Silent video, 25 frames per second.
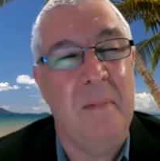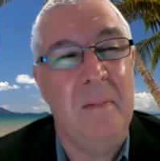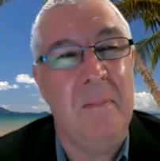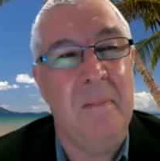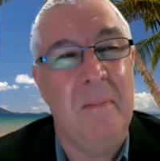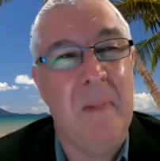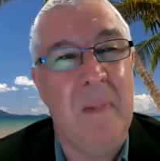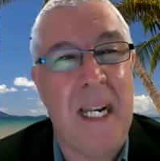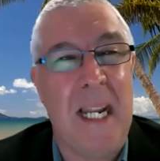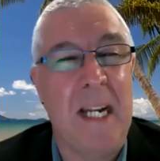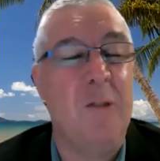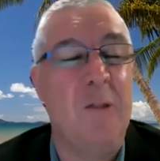
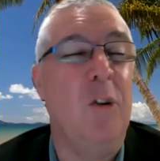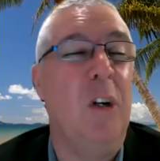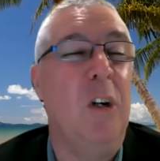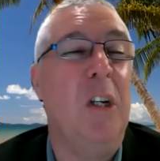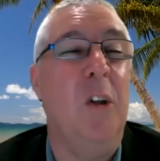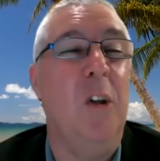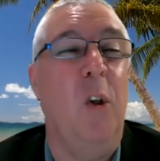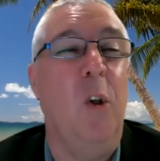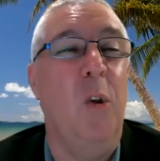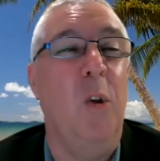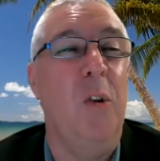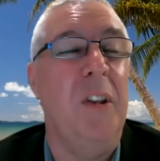
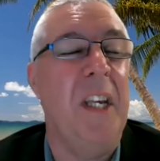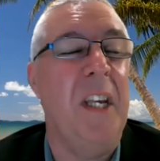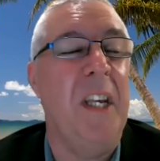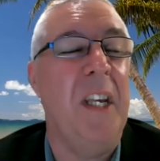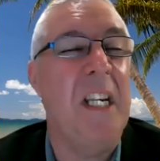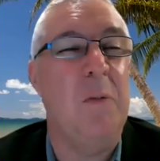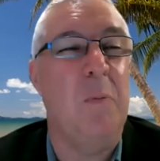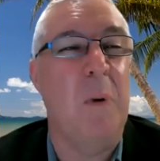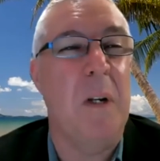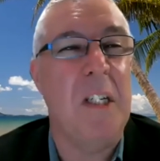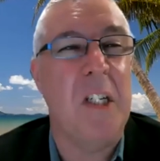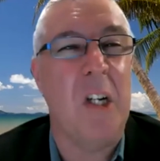electrical,
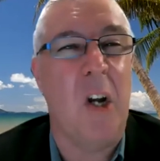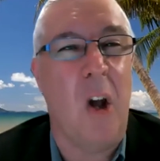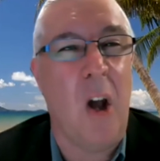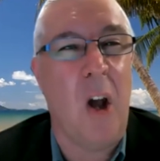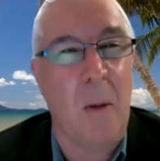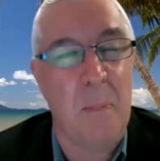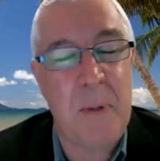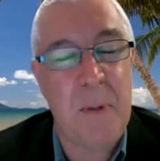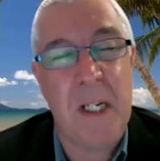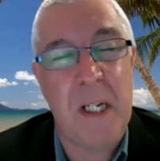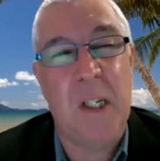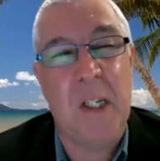things which are
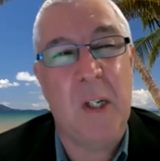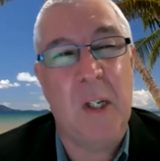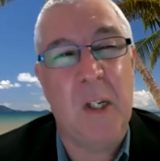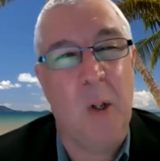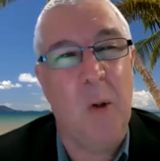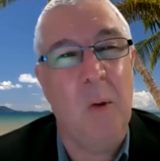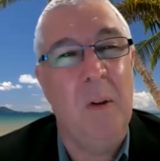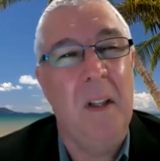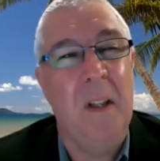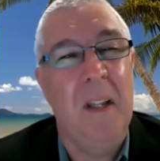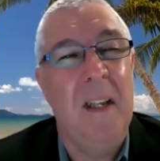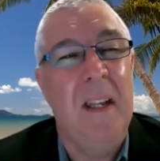
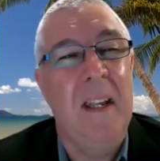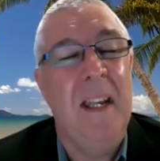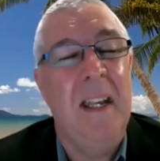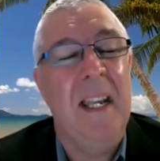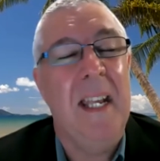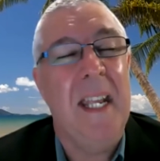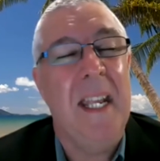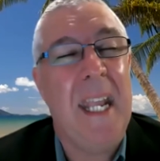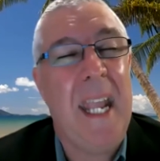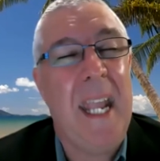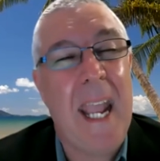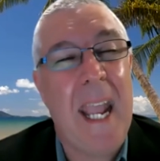optical,
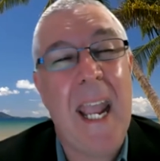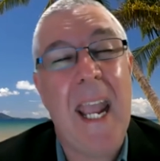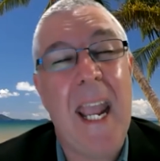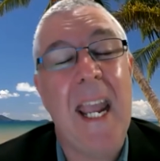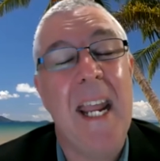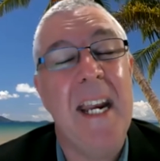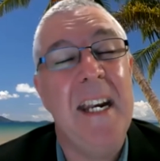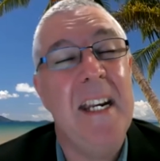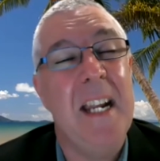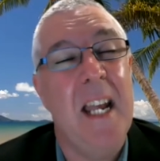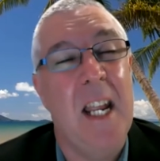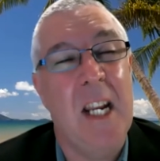
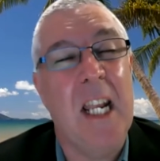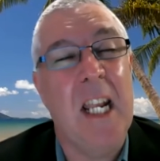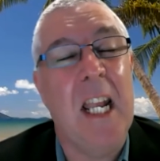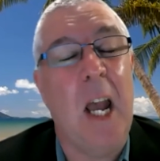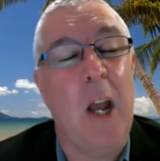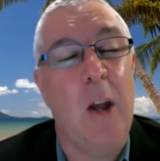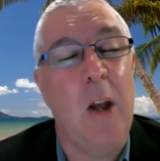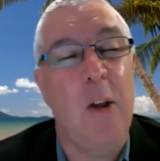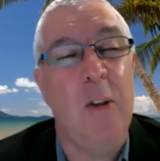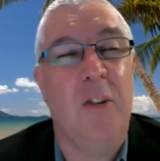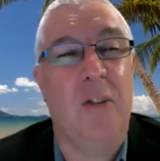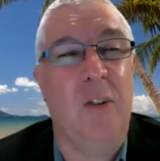can
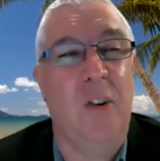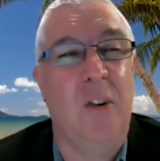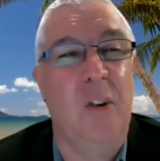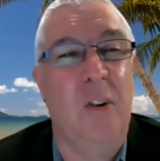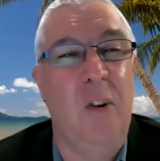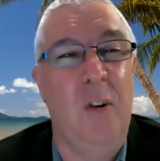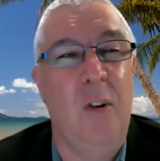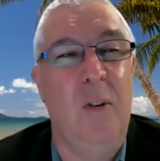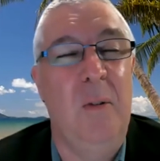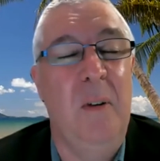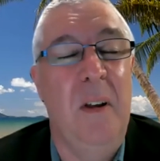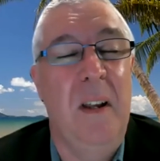go
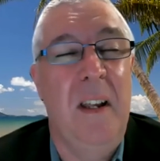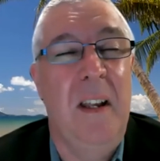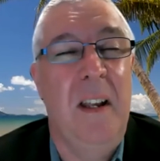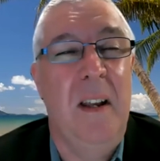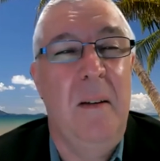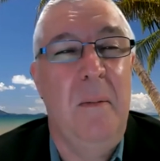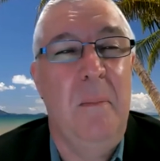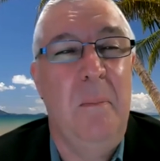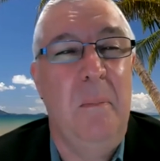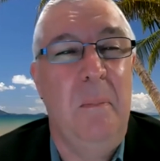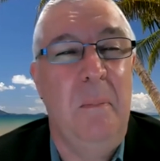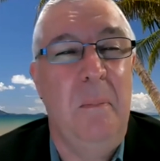through
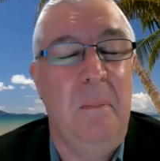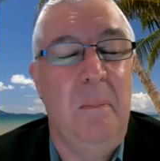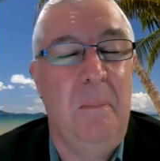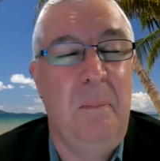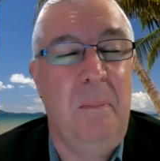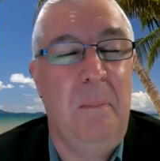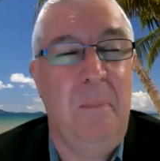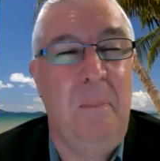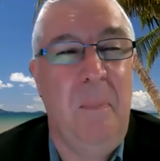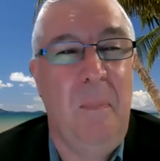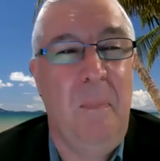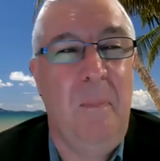
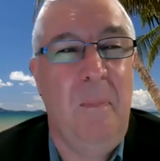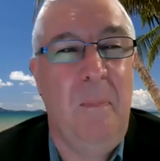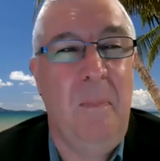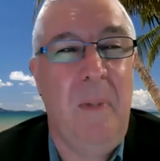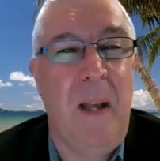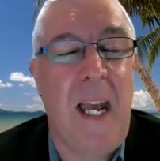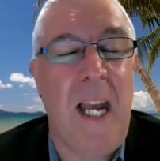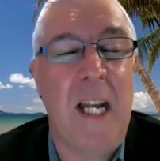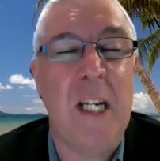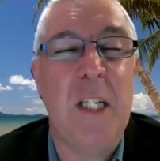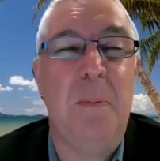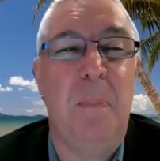
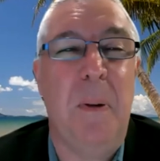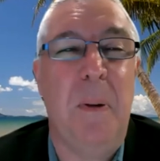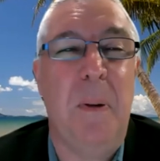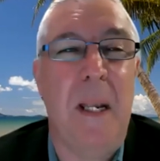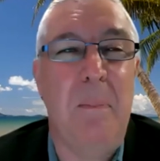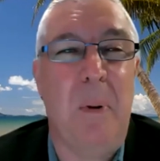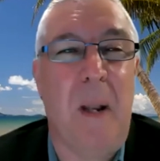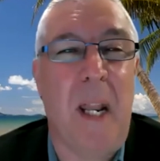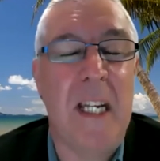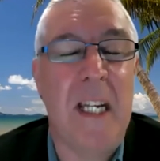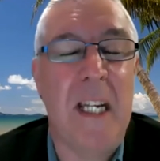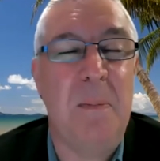HP
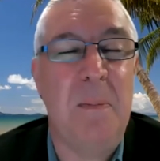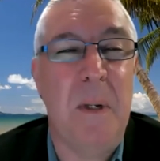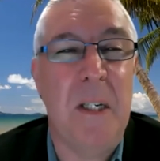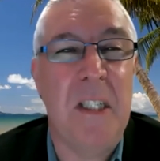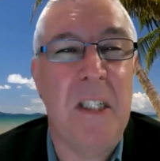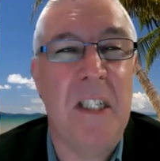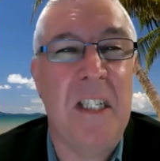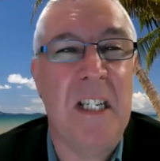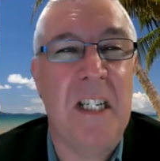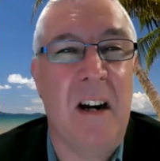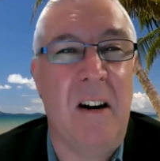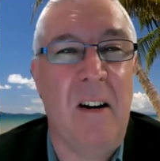plasma
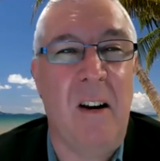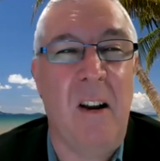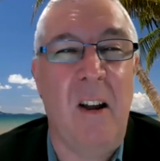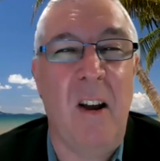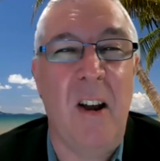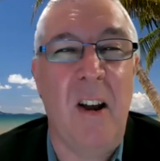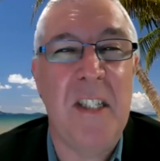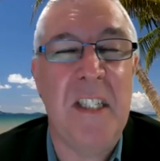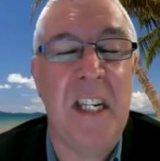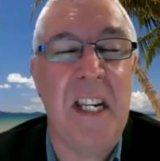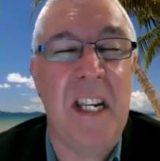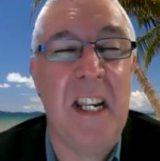
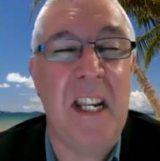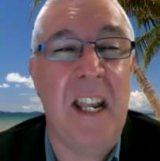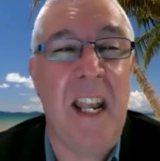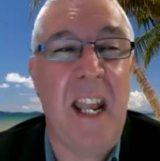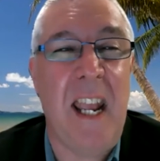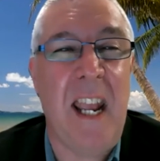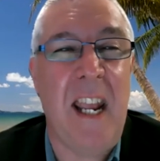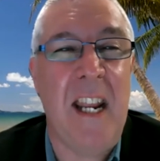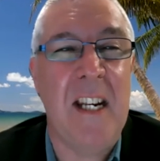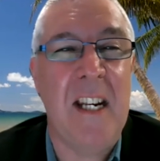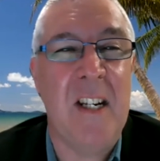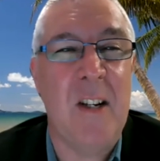sterilizing,
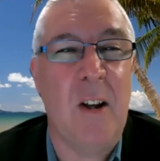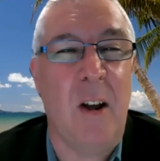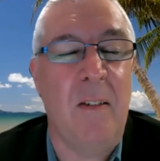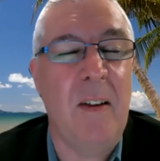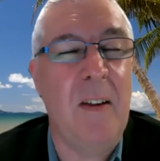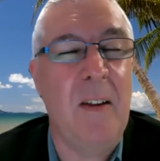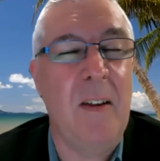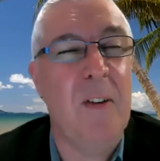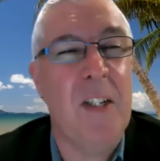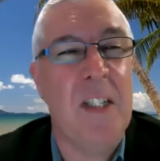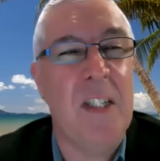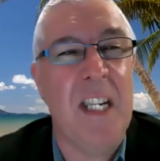and I've
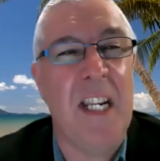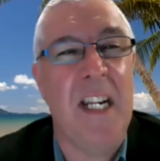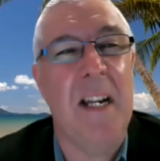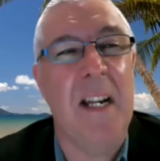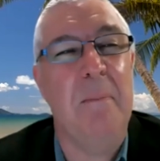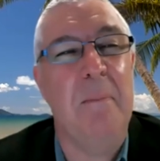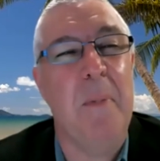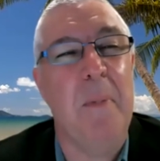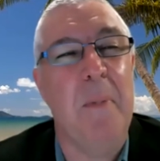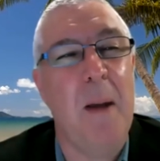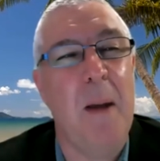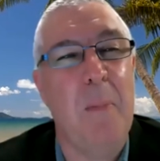even seen a
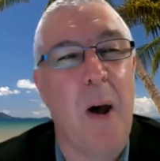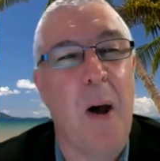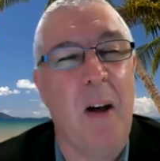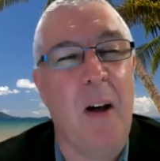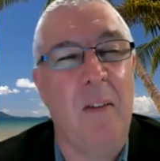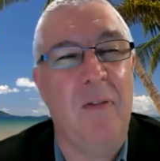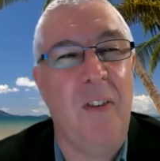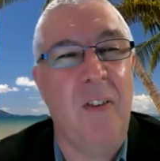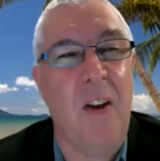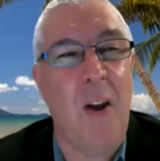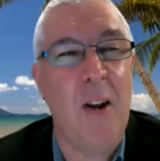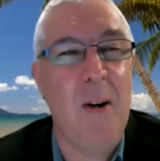mobile
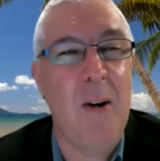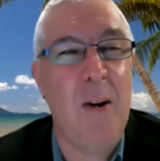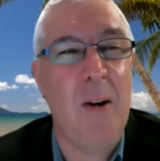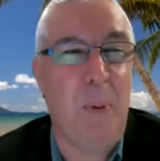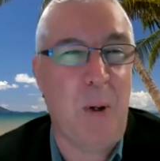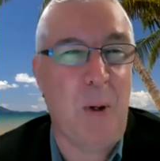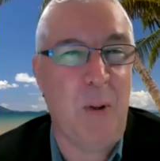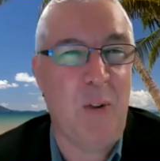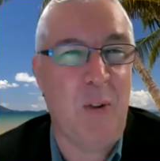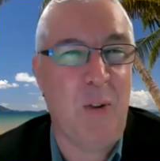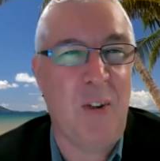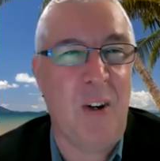phone
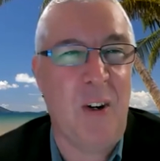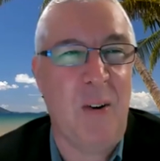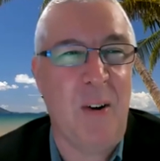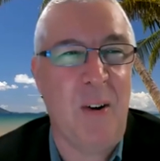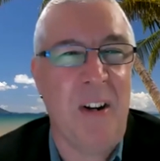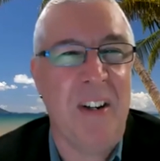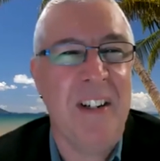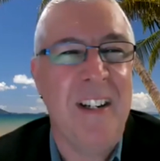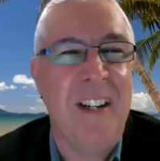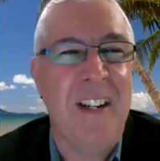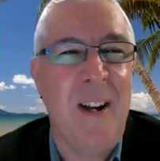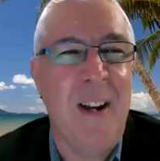put through it,
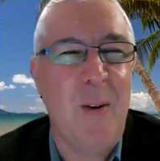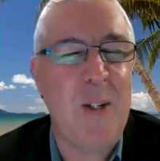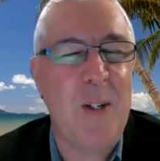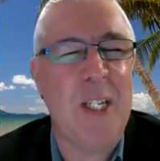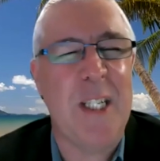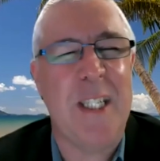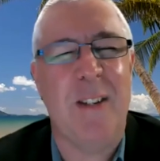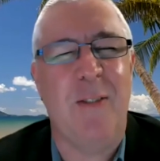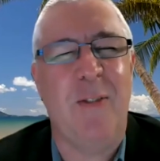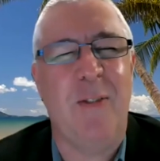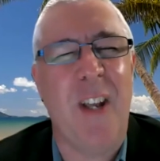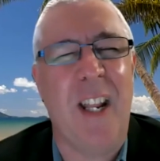which is
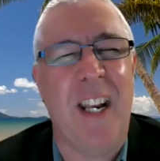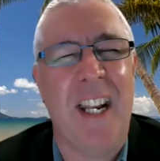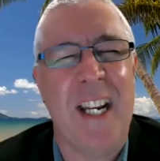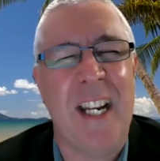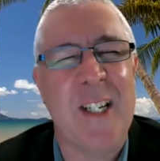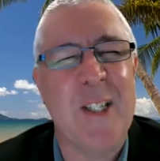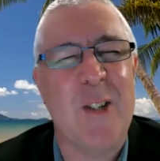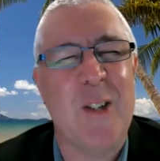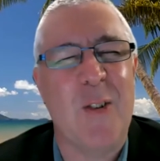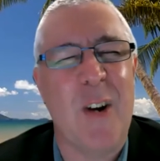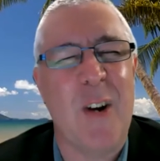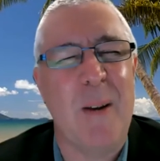a fairly
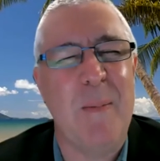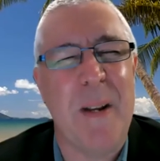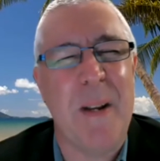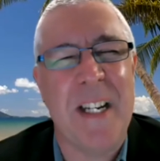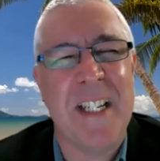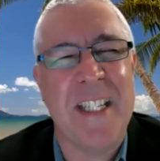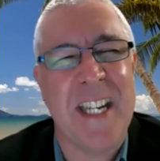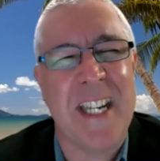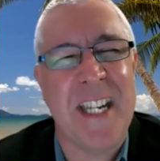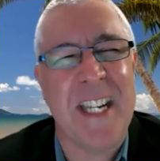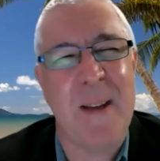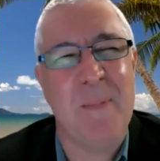extreme
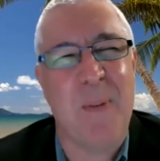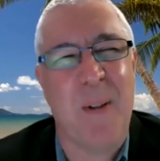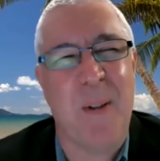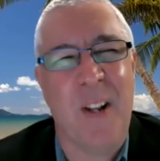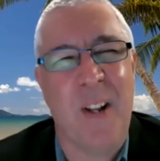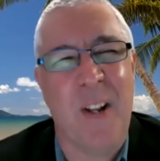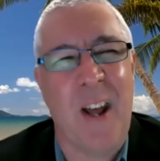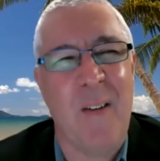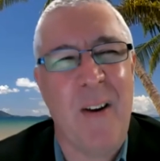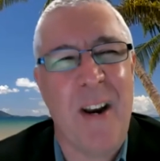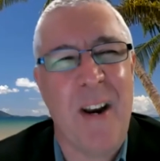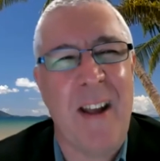example,
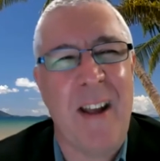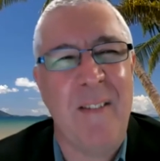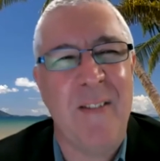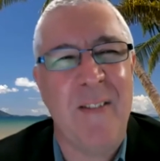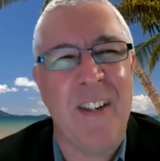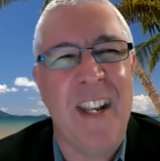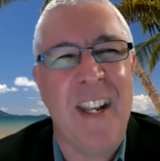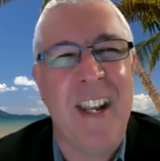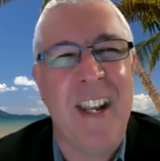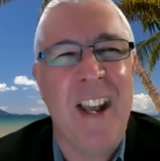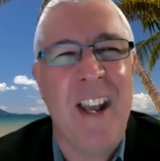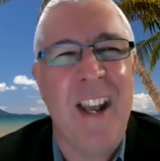I would have,
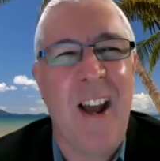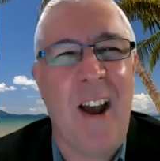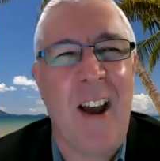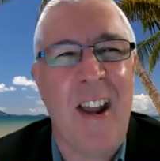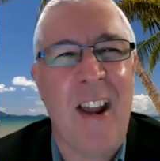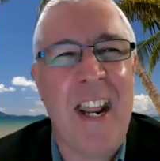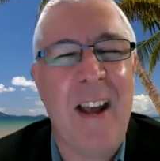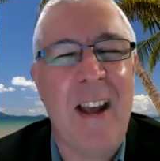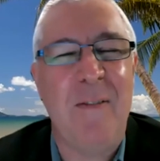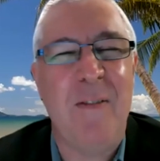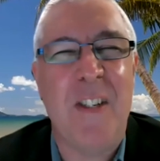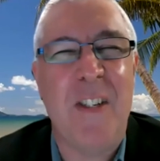I'd
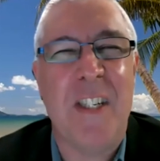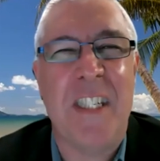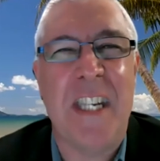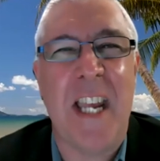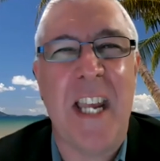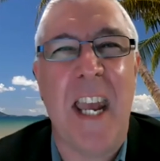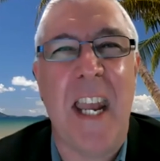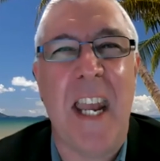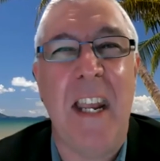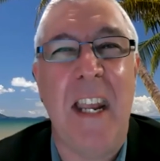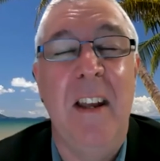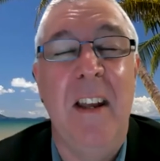have to
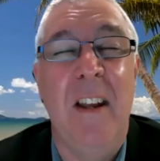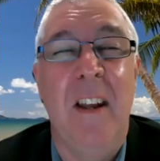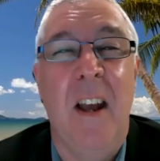say.